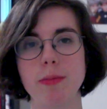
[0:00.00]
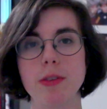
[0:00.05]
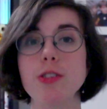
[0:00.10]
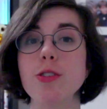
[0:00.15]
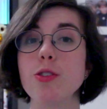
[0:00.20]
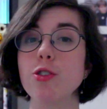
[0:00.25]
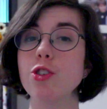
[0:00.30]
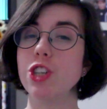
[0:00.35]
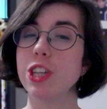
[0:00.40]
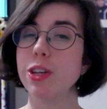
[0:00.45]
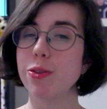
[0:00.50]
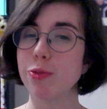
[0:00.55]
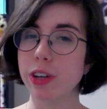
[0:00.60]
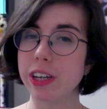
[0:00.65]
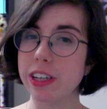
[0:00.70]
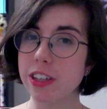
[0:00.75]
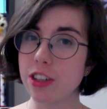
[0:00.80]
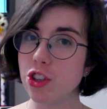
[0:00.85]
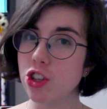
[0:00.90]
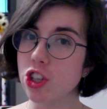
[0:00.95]
So
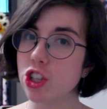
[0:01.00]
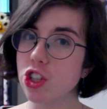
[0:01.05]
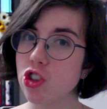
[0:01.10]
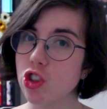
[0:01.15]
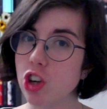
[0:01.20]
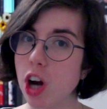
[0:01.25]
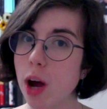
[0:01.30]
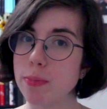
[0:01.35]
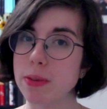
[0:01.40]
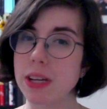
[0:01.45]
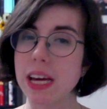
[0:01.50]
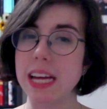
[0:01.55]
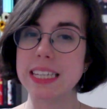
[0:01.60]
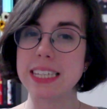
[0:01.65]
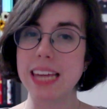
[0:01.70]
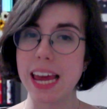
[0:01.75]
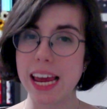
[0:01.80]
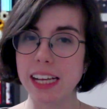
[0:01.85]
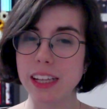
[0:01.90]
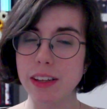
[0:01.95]
GFriend just dropped a
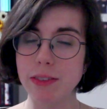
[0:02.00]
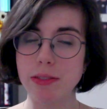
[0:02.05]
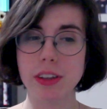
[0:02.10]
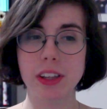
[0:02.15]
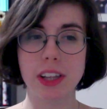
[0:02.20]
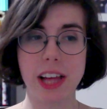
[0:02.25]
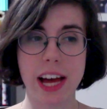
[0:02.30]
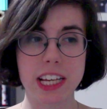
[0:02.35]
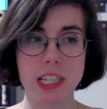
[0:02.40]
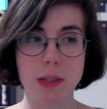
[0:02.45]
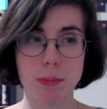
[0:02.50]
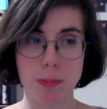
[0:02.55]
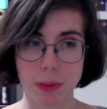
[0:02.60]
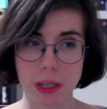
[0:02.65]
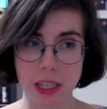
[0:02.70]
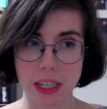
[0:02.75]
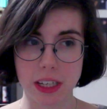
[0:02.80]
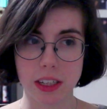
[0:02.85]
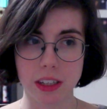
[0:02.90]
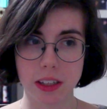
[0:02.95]
Tale of the Glass
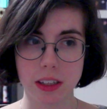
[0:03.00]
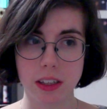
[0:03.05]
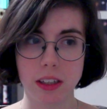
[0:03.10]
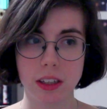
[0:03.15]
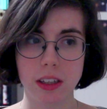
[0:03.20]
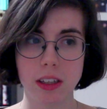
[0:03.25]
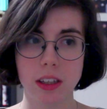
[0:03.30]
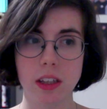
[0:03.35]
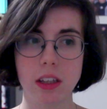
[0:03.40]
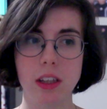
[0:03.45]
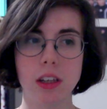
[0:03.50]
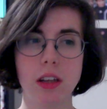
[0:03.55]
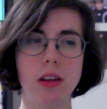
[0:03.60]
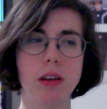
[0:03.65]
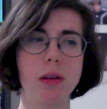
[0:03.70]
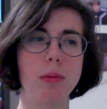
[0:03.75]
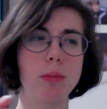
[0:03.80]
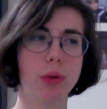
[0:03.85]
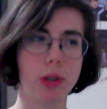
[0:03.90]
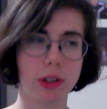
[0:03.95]
Bead
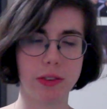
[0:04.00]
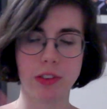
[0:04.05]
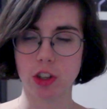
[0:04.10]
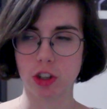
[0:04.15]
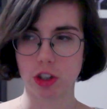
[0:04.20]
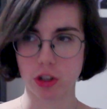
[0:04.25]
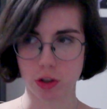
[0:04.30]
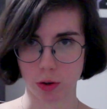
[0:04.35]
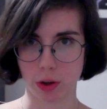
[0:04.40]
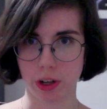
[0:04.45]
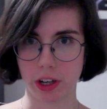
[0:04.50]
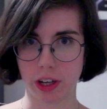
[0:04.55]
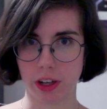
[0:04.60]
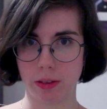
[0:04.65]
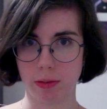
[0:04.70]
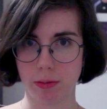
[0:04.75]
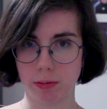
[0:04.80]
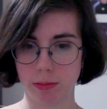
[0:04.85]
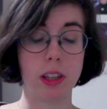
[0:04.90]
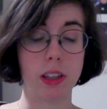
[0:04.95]
previous story.
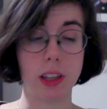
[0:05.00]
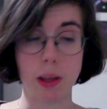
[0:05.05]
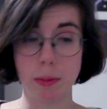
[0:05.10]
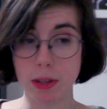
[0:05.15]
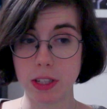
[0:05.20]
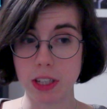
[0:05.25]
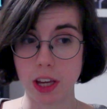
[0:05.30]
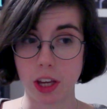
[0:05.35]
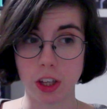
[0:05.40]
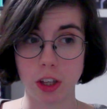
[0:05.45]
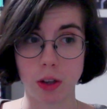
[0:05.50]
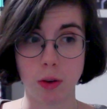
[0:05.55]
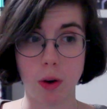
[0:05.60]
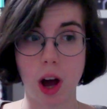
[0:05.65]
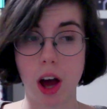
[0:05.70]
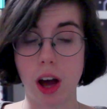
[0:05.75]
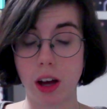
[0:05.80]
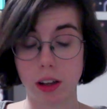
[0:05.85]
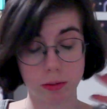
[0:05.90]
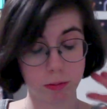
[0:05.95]
And let me tell you,
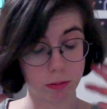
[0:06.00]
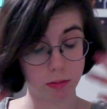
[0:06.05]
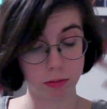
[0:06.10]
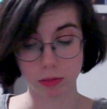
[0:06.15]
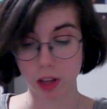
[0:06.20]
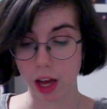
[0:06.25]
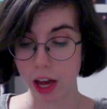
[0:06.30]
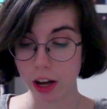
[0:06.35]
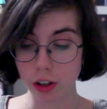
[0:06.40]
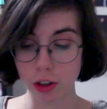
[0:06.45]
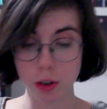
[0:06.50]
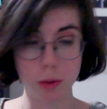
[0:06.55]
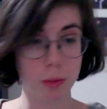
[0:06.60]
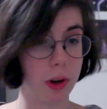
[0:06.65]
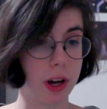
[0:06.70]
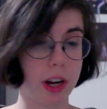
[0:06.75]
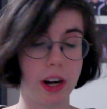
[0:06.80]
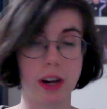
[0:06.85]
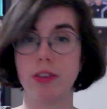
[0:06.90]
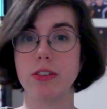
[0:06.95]
I don't know
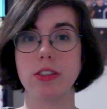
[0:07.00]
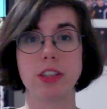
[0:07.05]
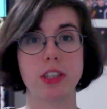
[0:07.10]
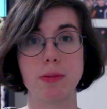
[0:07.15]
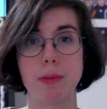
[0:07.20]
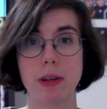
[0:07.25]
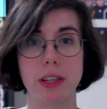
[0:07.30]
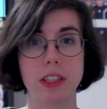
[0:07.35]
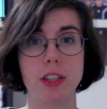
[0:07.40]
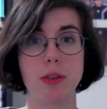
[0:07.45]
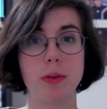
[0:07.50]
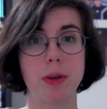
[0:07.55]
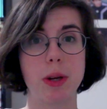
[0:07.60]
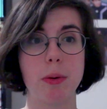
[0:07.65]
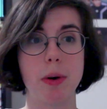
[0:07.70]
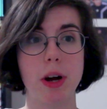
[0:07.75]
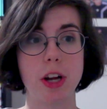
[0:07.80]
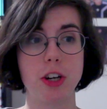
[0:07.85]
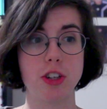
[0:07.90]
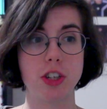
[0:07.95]
what I was expecting when
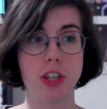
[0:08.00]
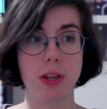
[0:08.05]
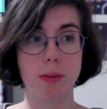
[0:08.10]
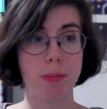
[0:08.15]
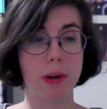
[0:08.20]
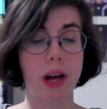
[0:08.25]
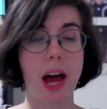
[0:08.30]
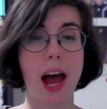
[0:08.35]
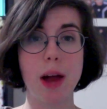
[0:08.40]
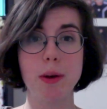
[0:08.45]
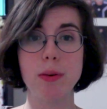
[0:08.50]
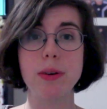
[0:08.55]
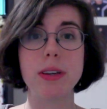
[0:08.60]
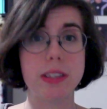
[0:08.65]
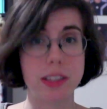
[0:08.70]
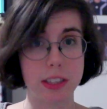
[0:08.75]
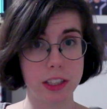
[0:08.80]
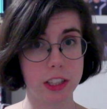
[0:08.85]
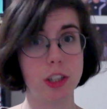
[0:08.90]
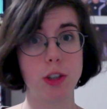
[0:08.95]
I watched it, but I
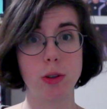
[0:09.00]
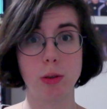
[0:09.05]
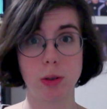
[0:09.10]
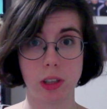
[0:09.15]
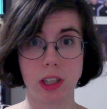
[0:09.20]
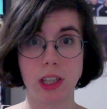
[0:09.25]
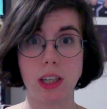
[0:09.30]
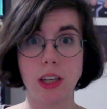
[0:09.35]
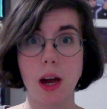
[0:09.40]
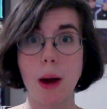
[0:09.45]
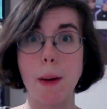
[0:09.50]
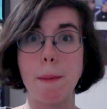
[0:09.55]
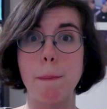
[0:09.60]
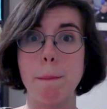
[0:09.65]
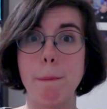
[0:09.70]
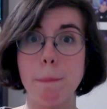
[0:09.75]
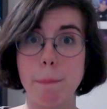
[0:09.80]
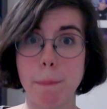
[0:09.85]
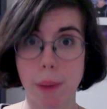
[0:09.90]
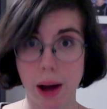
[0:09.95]
was literally
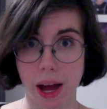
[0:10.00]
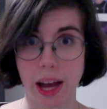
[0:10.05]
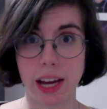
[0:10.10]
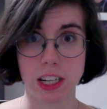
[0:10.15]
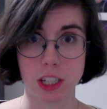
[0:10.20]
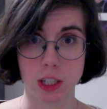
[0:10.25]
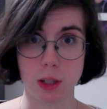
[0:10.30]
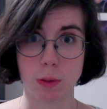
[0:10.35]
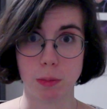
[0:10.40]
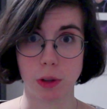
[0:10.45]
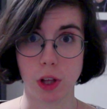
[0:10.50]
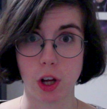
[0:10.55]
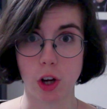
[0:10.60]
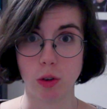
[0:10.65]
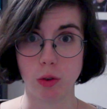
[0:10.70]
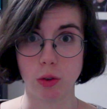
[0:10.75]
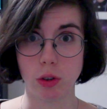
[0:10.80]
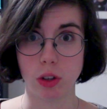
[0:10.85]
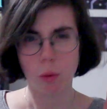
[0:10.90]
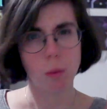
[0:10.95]
mind
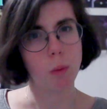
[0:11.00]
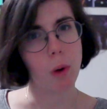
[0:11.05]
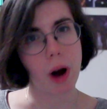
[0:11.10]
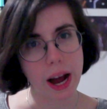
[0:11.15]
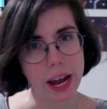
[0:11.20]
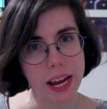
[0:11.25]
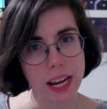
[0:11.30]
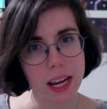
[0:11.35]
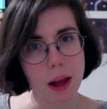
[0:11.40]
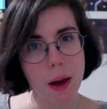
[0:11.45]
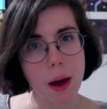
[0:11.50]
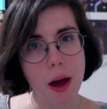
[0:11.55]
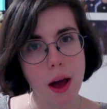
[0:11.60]
blown. Why?